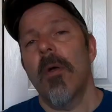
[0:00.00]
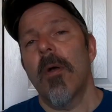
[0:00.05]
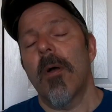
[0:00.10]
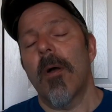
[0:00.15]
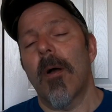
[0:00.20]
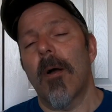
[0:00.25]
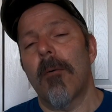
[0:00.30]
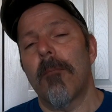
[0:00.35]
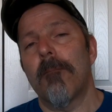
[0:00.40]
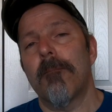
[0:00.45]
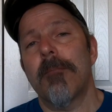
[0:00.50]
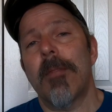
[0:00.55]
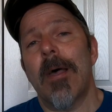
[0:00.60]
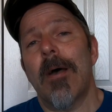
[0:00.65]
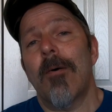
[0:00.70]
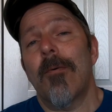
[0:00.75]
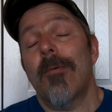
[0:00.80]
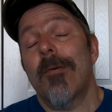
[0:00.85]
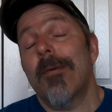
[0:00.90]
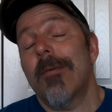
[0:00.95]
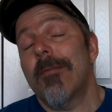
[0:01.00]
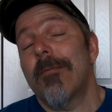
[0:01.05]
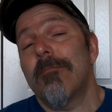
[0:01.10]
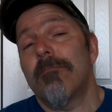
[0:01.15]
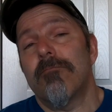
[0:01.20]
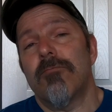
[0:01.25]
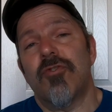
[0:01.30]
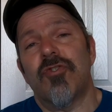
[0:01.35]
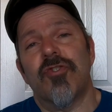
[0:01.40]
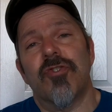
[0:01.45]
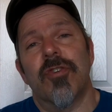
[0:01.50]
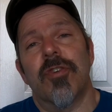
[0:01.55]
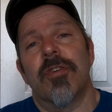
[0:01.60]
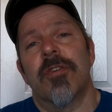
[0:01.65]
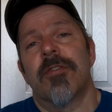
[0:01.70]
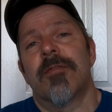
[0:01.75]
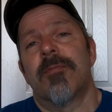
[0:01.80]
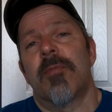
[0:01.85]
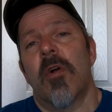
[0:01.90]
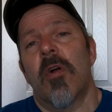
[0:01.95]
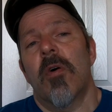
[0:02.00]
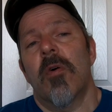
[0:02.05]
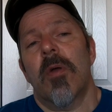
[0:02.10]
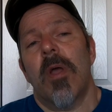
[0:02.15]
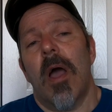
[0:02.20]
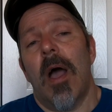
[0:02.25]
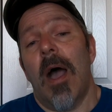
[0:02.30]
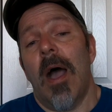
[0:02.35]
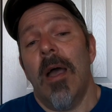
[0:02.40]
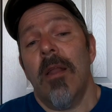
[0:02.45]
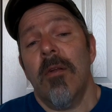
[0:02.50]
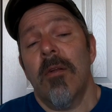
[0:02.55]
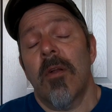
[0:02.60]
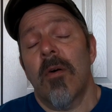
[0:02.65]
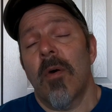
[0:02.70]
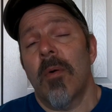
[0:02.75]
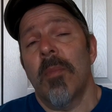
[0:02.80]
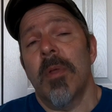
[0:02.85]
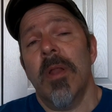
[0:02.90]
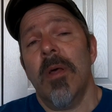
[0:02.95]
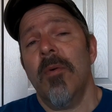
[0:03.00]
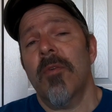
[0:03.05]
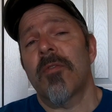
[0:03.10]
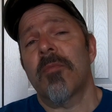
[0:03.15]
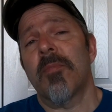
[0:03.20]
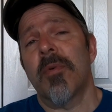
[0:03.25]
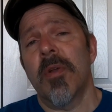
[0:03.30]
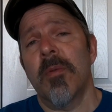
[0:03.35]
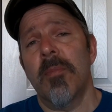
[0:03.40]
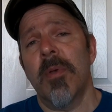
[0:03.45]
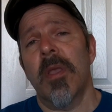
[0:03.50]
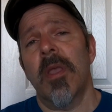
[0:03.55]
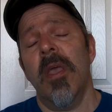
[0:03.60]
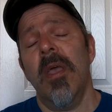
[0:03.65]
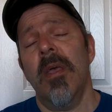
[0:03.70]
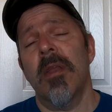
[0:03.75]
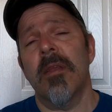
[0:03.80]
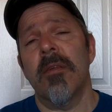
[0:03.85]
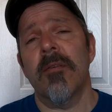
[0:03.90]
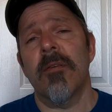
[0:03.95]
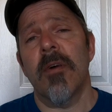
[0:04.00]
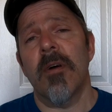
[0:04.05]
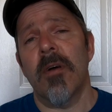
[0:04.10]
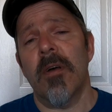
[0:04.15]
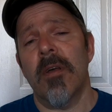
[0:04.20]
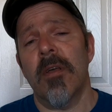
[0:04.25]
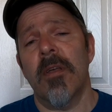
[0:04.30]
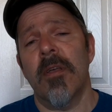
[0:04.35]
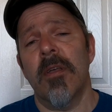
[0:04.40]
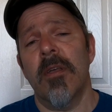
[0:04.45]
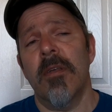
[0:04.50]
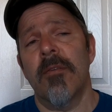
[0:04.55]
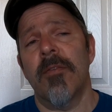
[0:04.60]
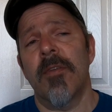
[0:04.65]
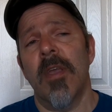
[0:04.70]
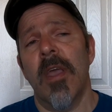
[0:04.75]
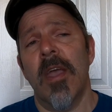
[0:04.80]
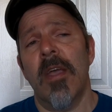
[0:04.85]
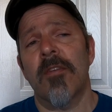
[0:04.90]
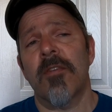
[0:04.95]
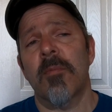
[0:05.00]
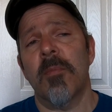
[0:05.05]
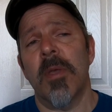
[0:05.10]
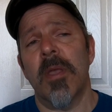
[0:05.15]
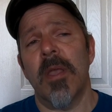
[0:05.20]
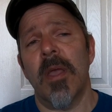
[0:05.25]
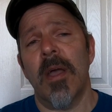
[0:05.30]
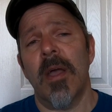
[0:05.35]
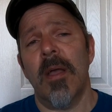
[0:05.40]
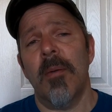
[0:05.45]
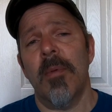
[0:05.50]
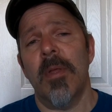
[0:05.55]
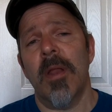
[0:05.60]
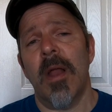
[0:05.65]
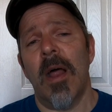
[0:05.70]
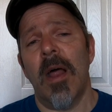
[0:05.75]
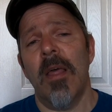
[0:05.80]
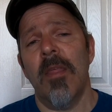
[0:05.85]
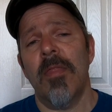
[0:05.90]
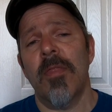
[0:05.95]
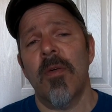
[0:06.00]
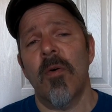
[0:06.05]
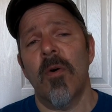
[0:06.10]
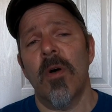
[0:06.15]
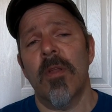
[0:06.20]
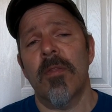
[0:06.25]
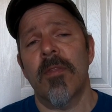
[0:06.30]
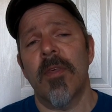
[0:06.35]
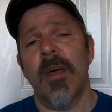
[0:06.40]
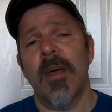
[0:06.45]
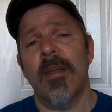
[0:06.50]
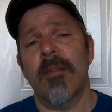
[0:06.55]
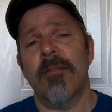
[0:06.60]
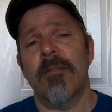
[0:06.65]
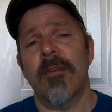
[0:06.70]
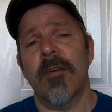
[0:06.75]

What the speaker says: Now, should it have broke? I don't know. I mean, that was a pretty big hit, if you ask me. I mean, I thought that